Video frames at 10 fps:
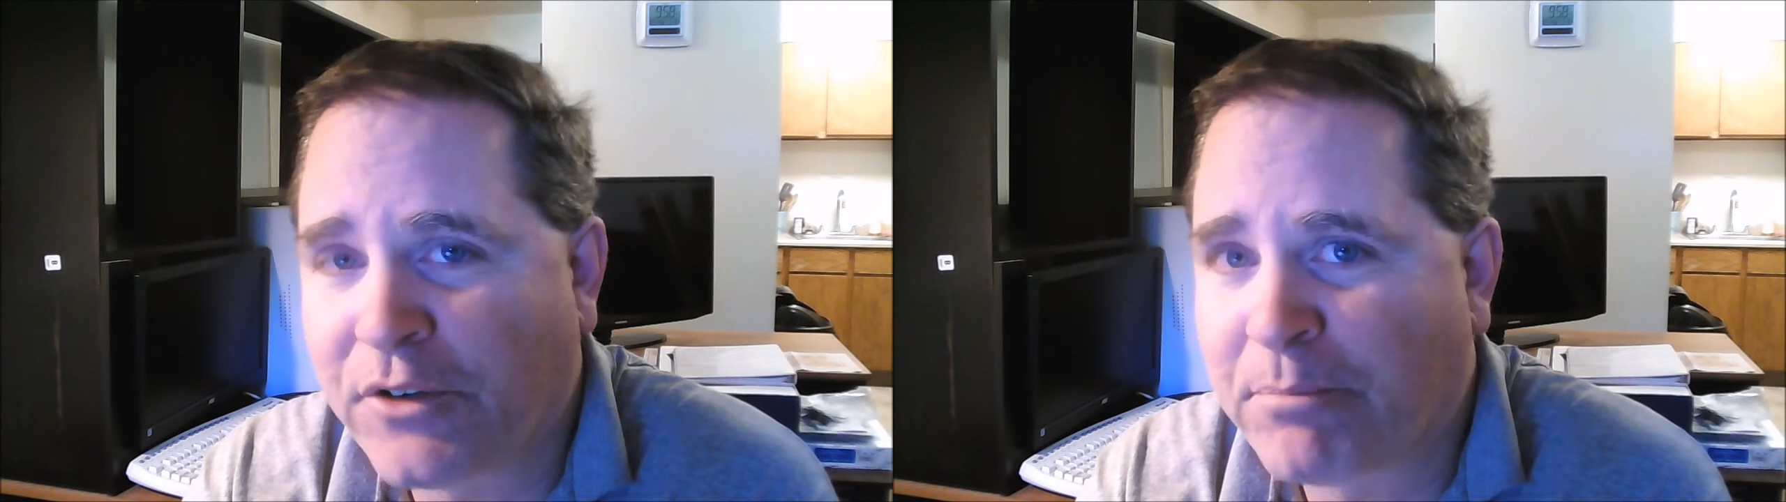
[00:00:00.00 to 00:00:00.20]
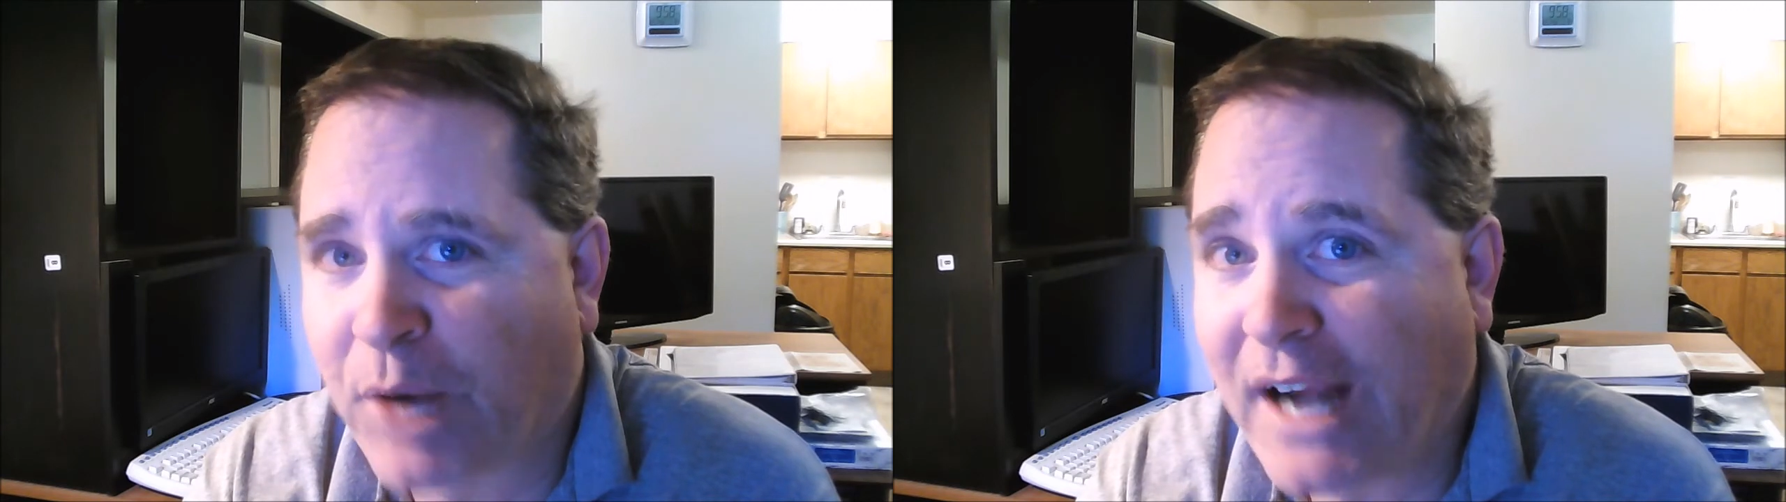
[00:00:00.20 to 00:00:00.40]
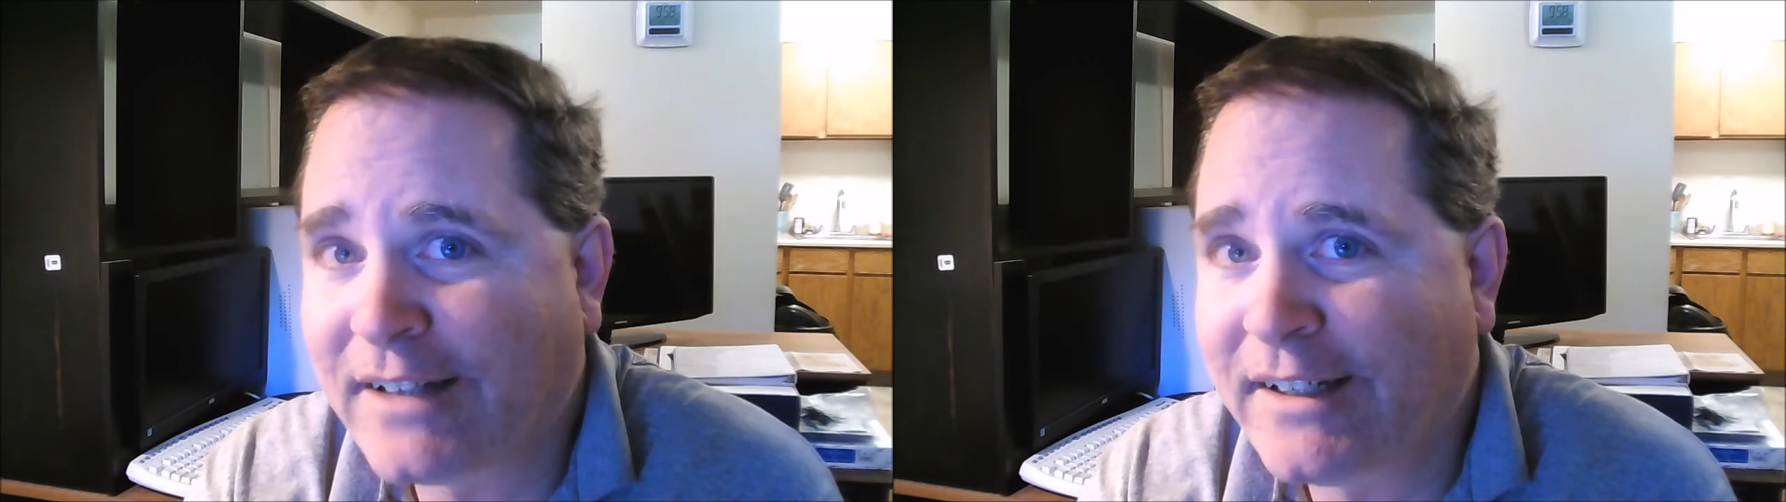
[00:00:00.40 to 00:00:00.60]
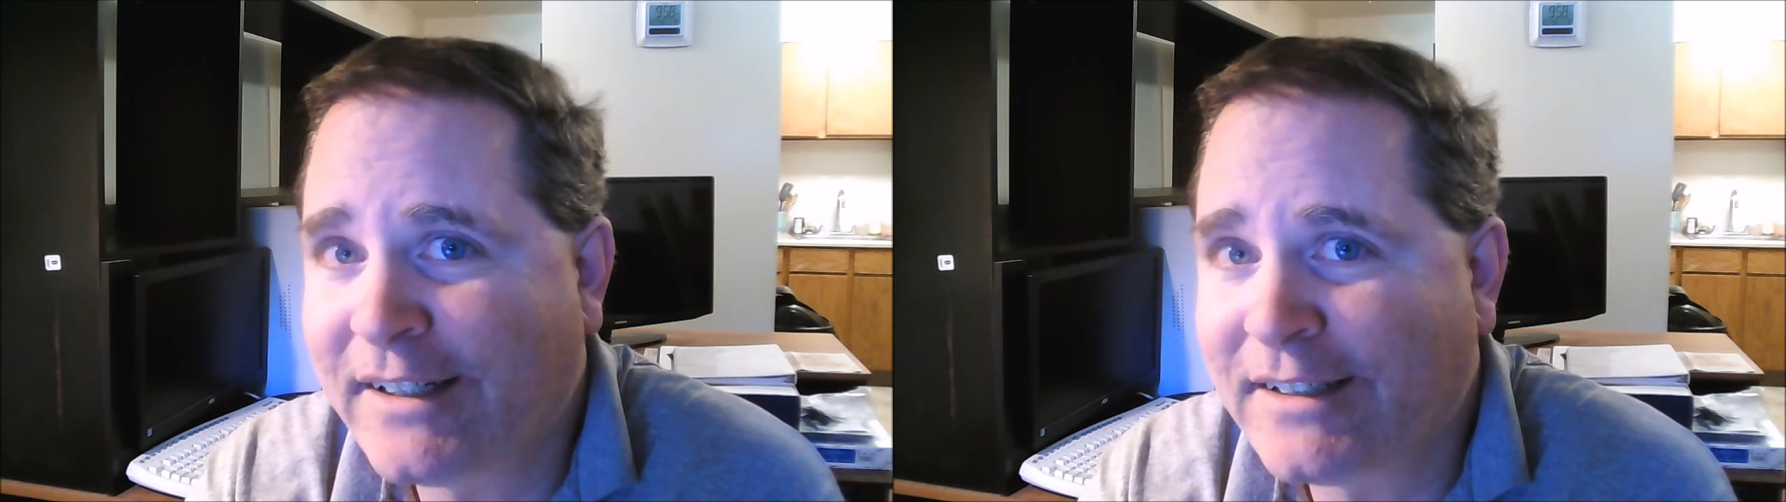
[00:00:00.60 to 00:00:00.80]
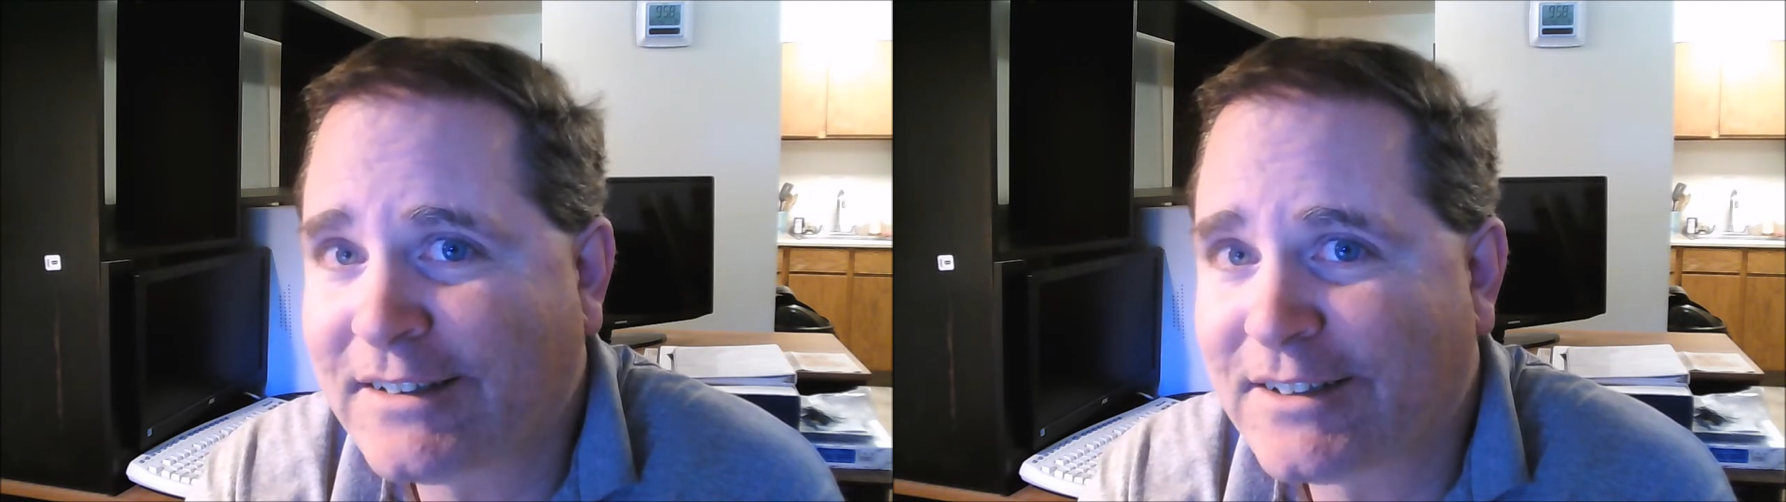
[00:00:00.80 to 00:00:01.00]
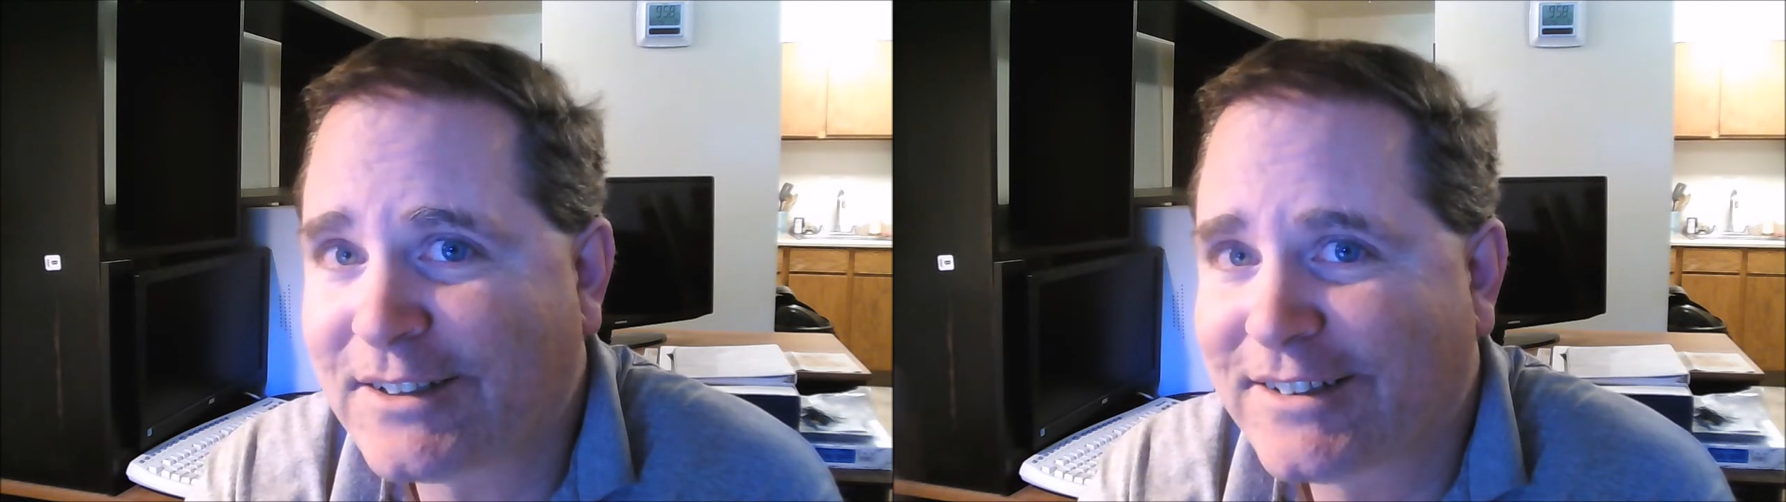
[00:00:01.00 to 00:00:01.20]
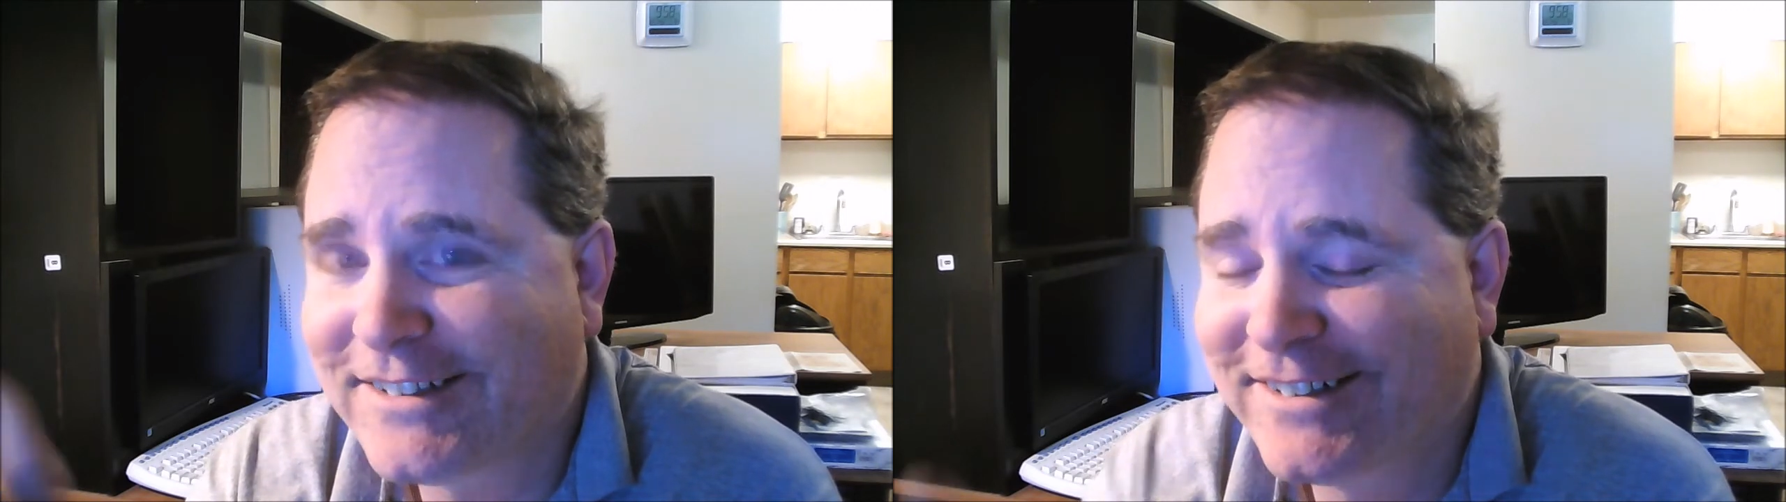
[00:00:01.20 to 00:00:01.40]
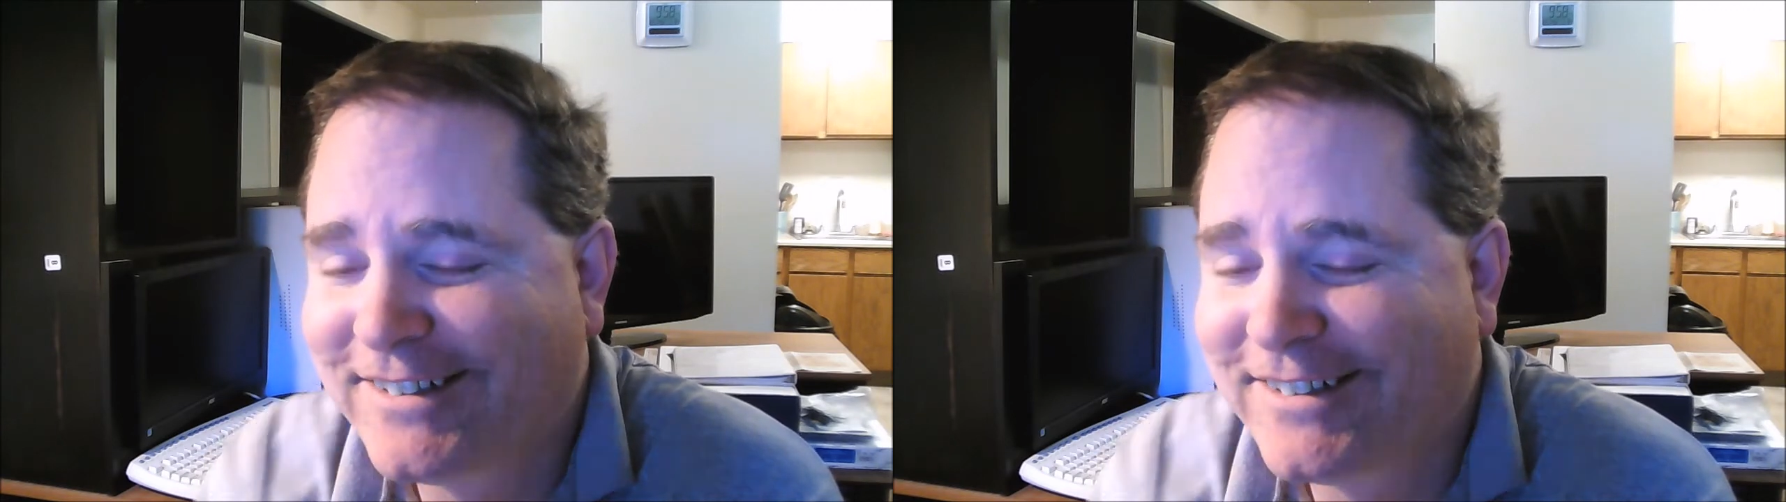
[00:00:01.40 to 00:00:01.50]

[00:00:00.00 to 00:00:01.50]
you're pregnant